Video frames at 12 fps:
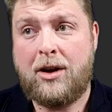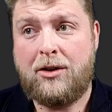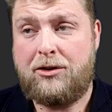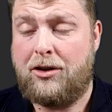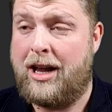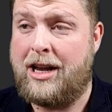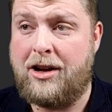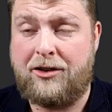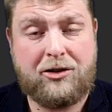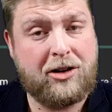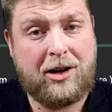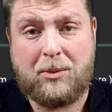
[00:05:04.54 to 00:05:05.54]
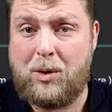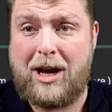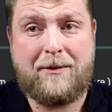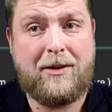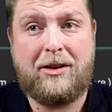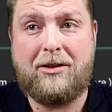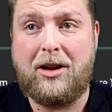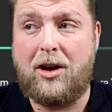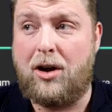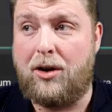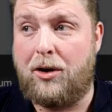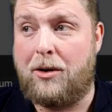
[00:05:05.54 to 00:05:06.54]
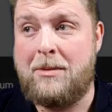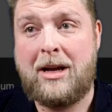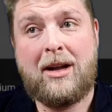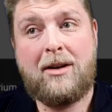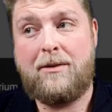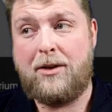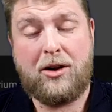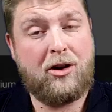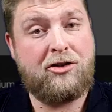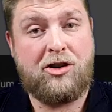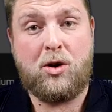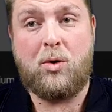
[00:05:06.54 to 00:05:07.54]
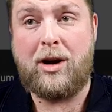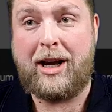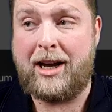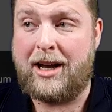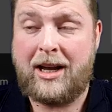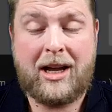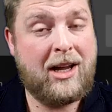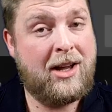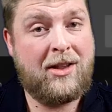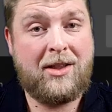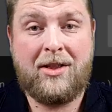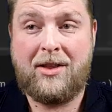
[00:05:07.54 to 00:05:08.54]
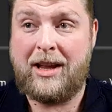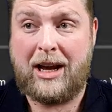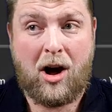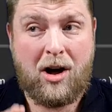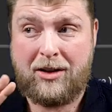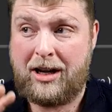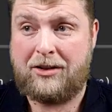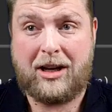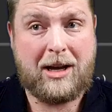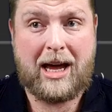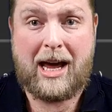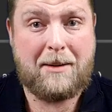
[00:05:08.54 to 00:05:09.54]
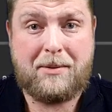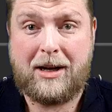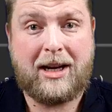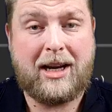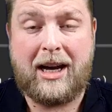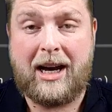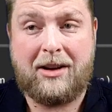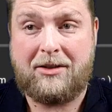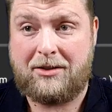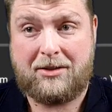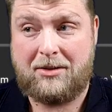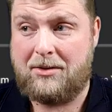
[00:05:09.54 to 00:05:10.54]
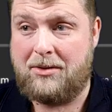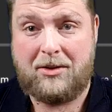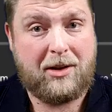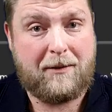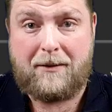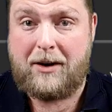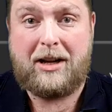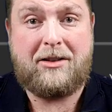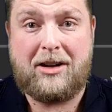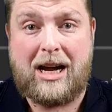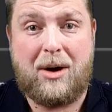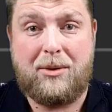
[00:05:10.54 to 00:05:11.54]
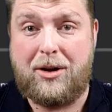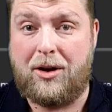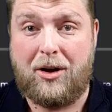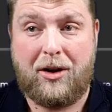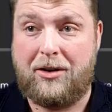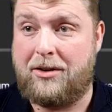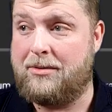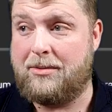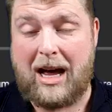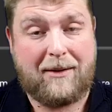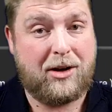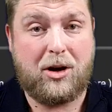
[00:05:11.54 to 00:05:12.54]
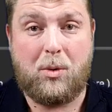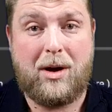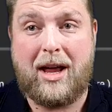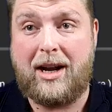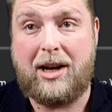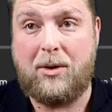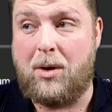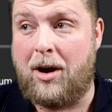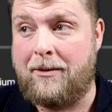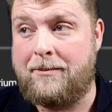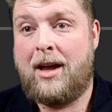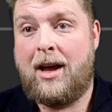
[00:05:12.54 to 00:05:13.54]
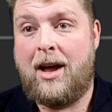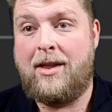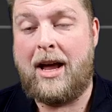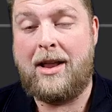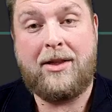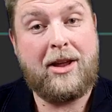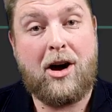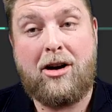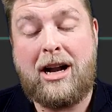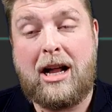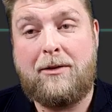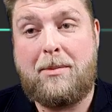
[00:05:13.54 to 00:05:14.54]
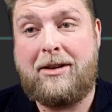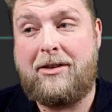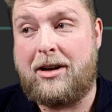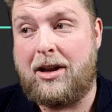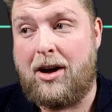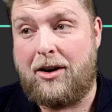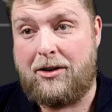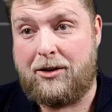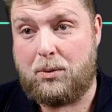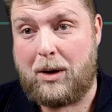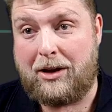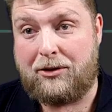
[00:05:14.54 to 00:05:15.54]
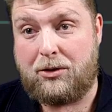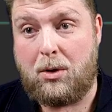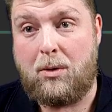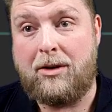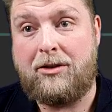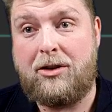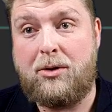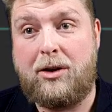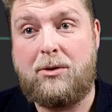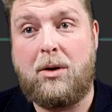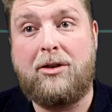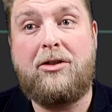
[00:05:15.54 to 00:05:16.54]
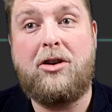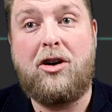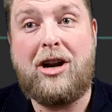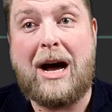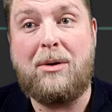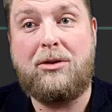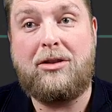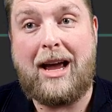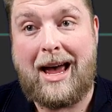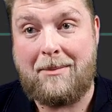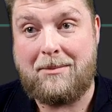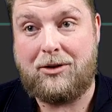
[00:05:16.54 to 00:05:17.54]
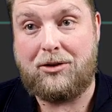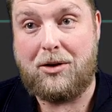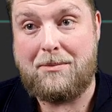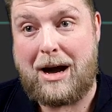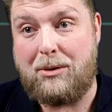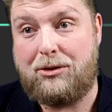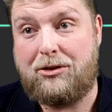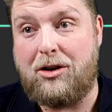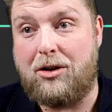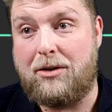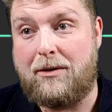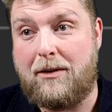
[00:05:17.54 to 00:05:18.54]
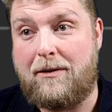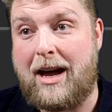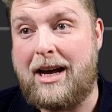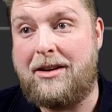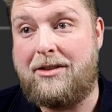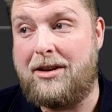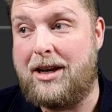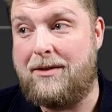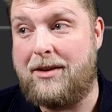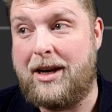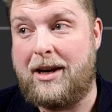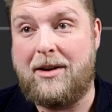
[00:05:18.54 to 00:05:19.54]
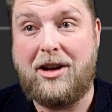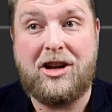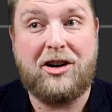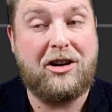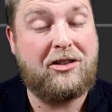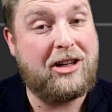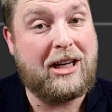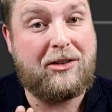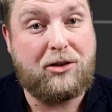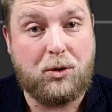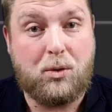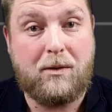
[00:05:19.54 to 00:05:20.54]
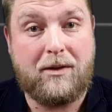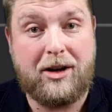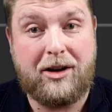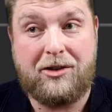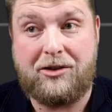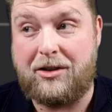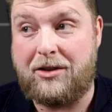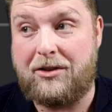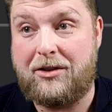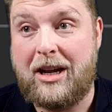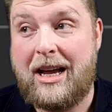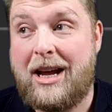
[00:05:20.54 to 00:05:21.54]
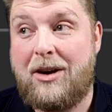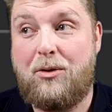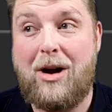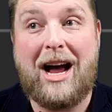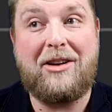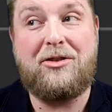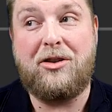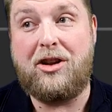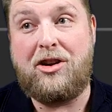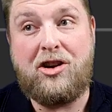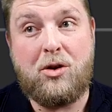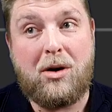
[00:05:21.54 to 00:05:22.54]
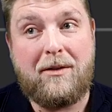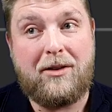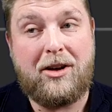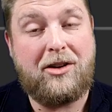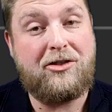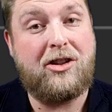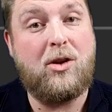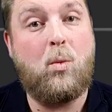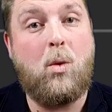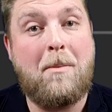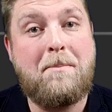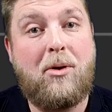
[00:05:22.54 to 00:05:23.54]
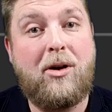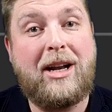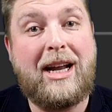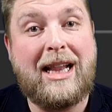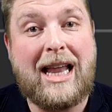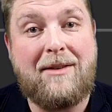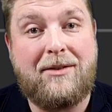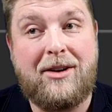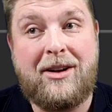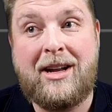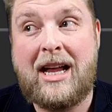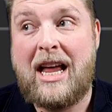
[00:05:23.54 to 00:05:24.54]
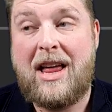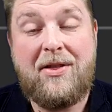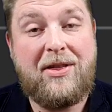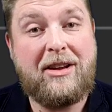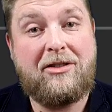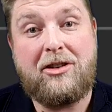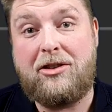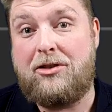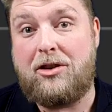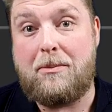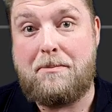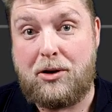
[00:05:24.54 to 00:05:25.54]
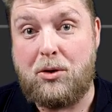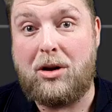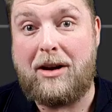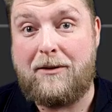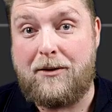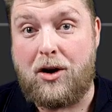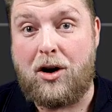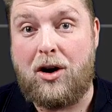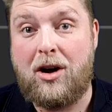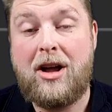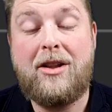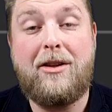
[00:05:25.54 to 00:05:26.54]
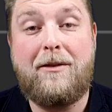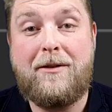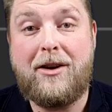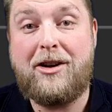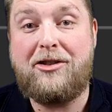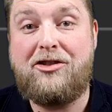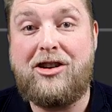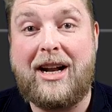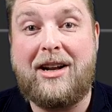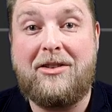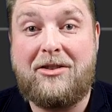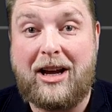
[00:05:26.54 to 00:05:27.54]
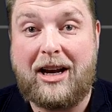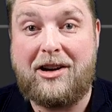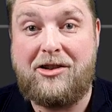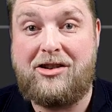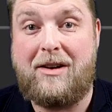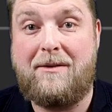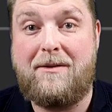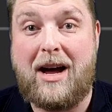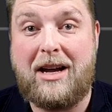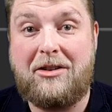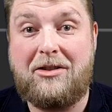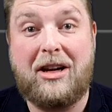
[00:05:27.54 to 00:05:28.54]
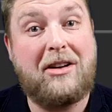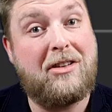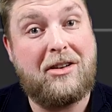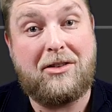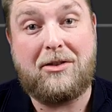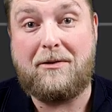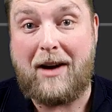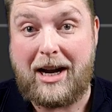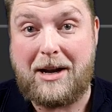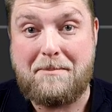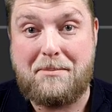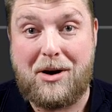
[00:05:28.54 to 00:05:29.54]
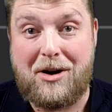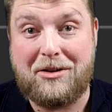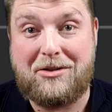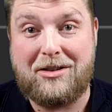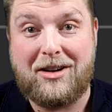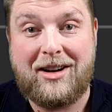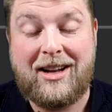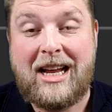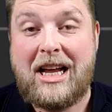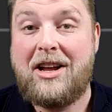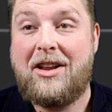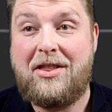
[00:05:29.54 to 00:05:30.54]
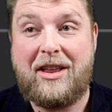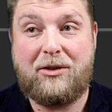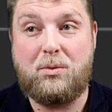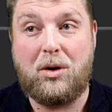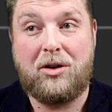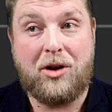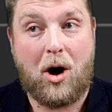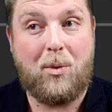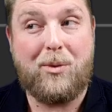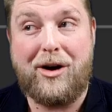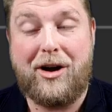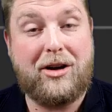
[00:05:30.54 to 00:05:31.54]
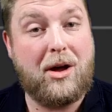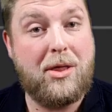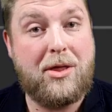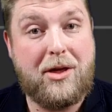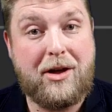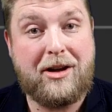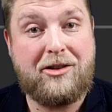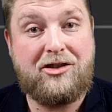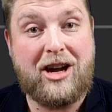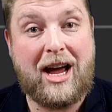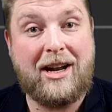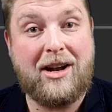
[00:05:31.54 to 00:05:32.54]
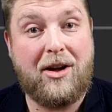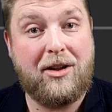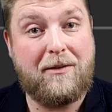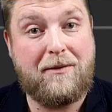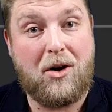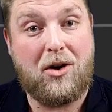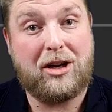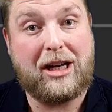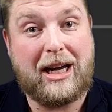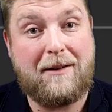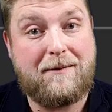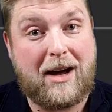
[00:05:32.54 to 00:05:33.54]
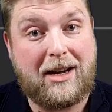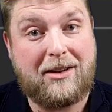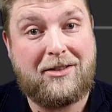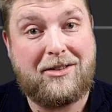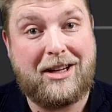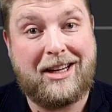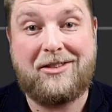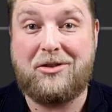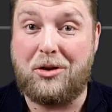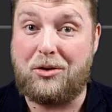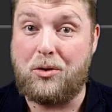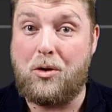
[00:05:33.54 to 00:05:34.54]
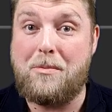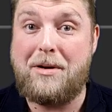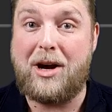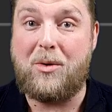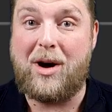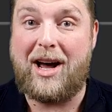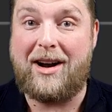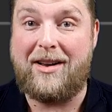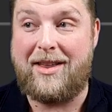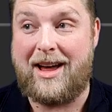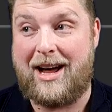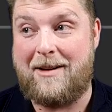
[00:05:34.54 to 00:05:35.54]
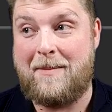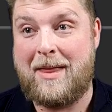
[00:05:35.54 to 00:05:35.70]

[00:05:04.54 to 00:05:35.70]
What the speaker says: So then you're just going to wait for it to load up. For those new here, all these APKs, they're free to download. Have a go with any you want. And then they are in alphabetical order as well. So what we want to do is we want to go down to M. So mouse toggle for Fire TV. And you're going to see two versions. Right, so the newer version, the 1.11, this is purely for the first gen and second gen Fire Sticks. This is very important. This will not work on third gen or the 4K Fire Stick. So do be aware of that.